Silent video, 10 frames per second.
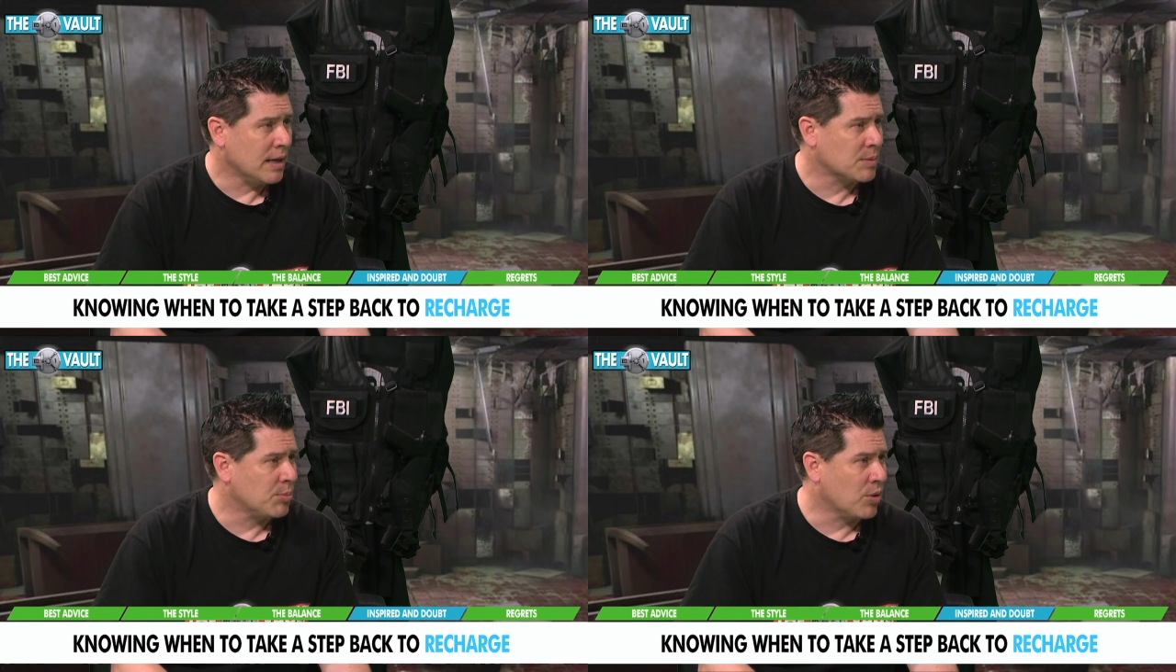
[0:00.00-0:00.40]

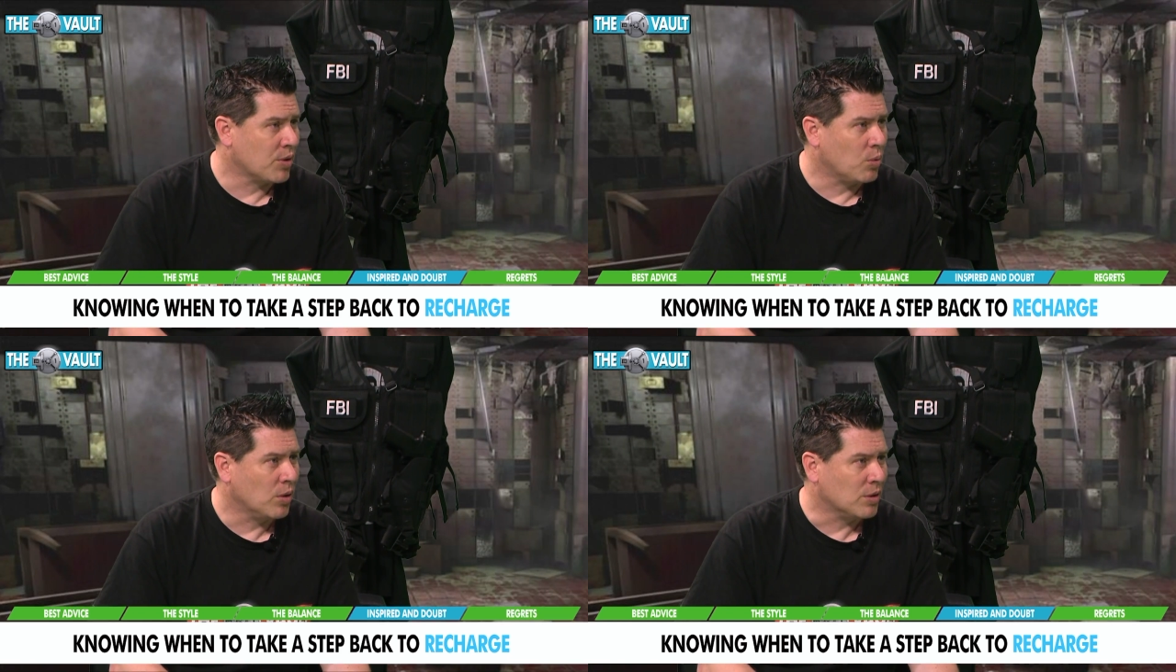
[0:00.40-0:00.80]
explore
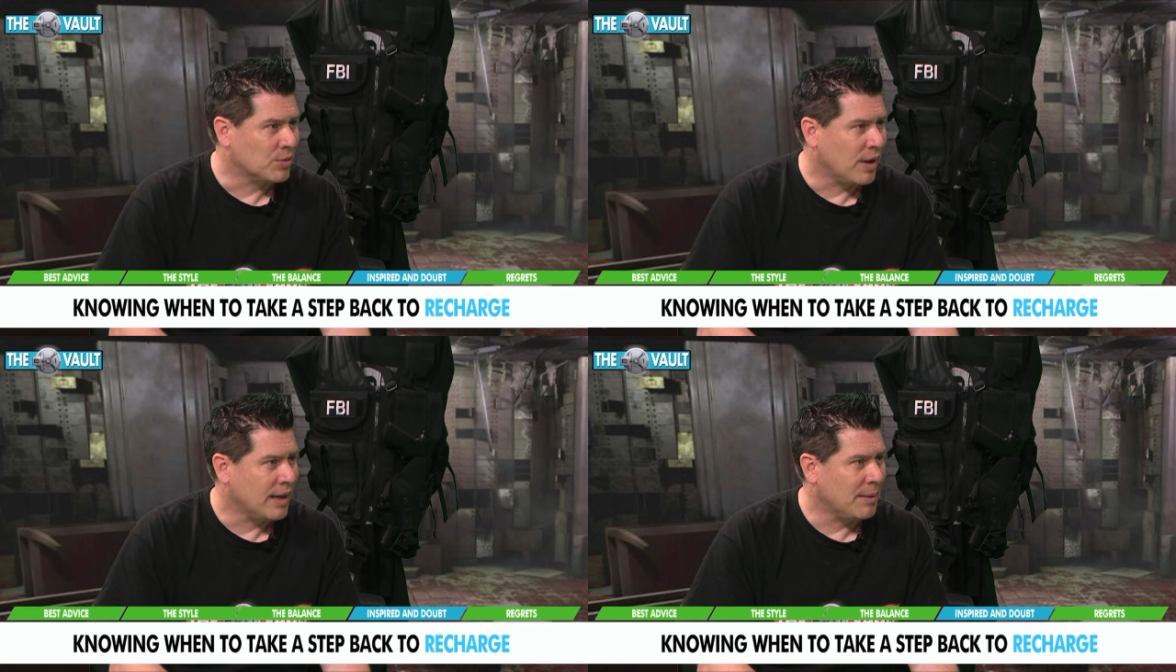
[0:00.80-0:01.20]
the world,
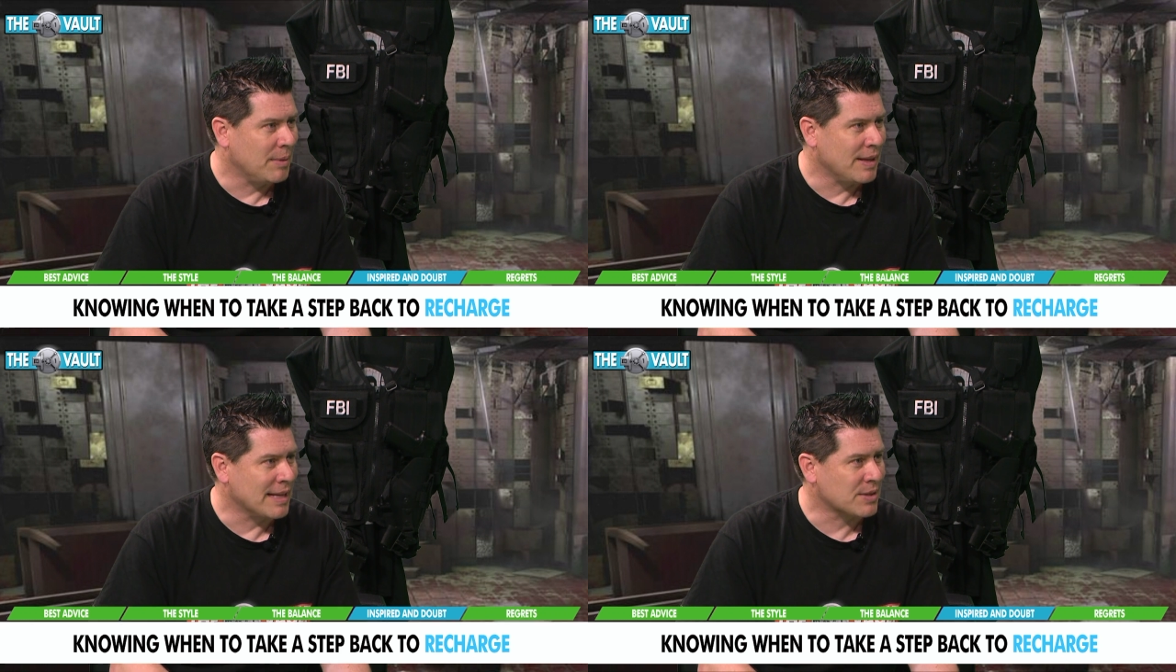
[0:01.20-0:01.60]
right? And I
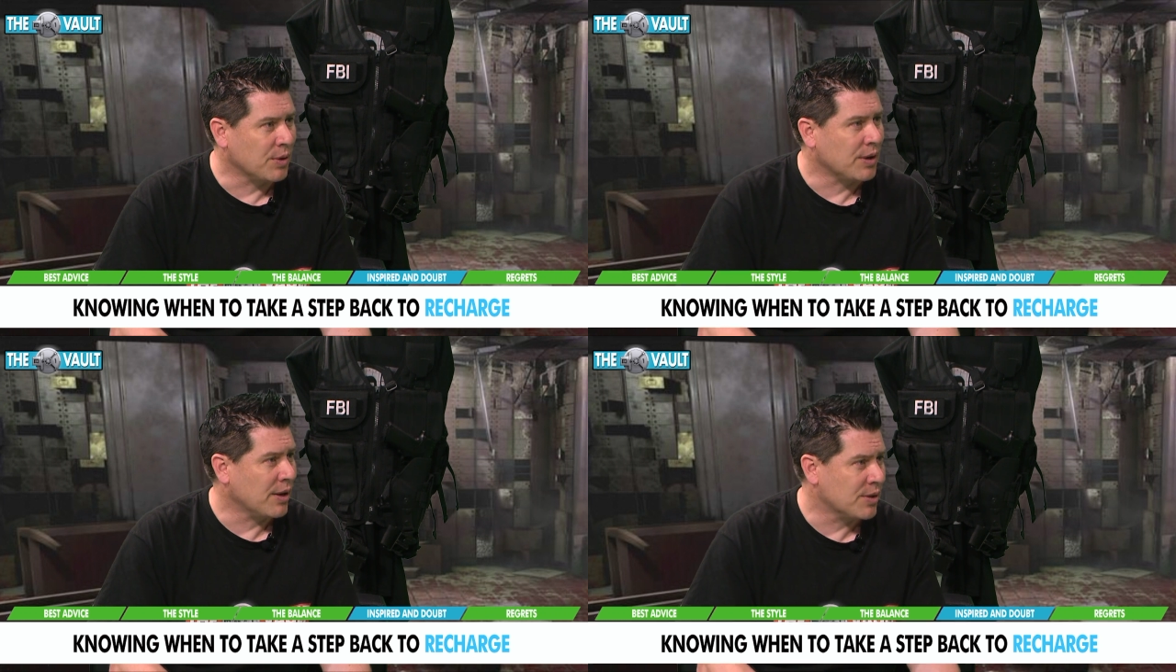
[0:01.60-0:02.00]
mean, that's where
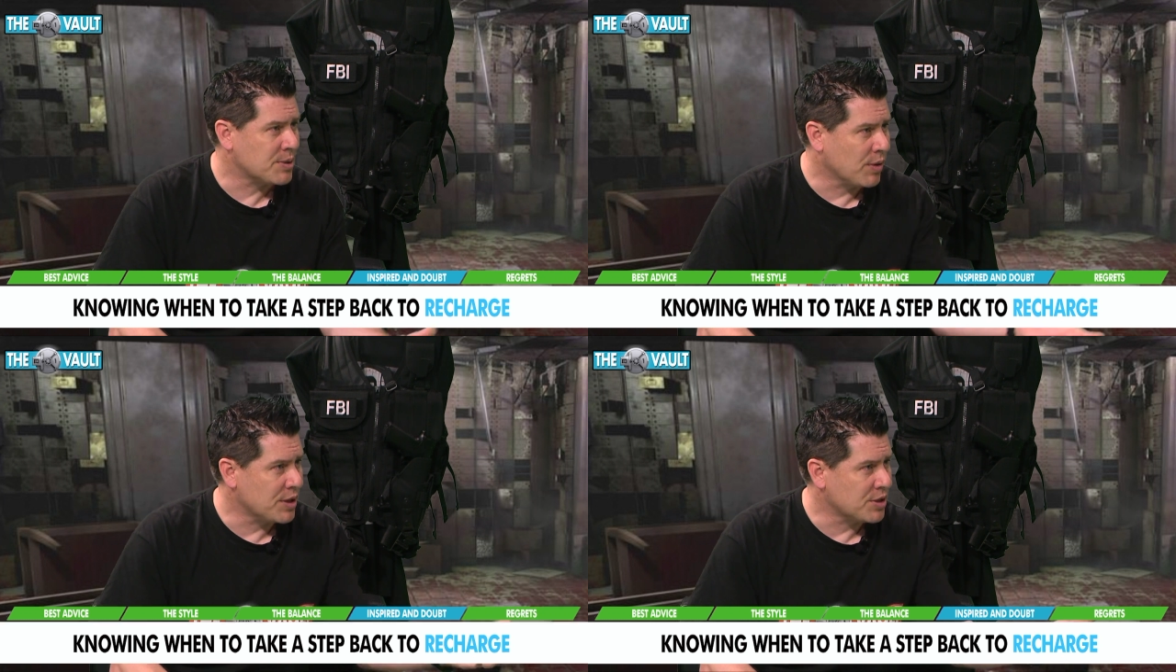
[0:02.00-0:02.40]
you get your
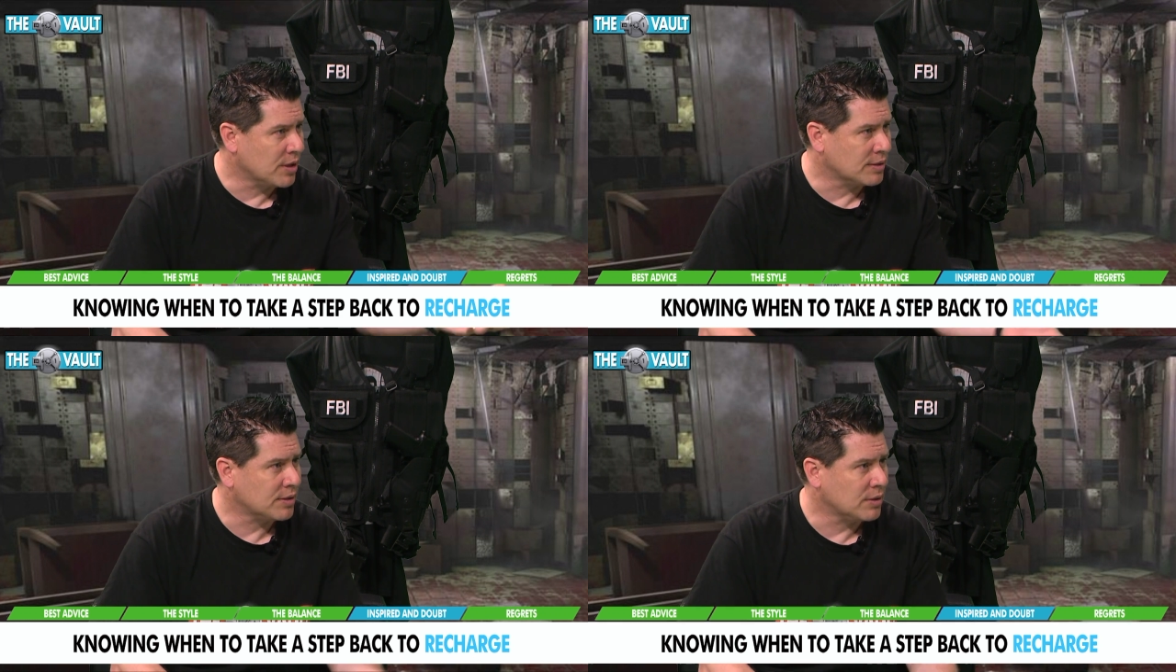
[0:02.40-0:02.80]
inspiration
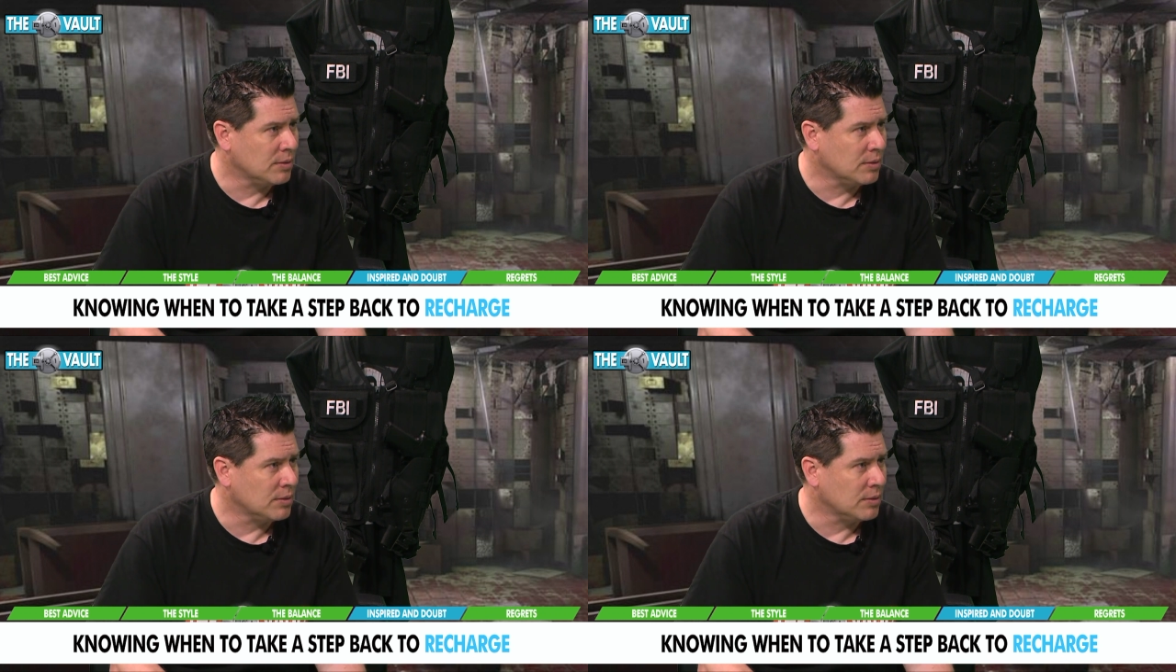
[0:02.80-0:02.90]
also?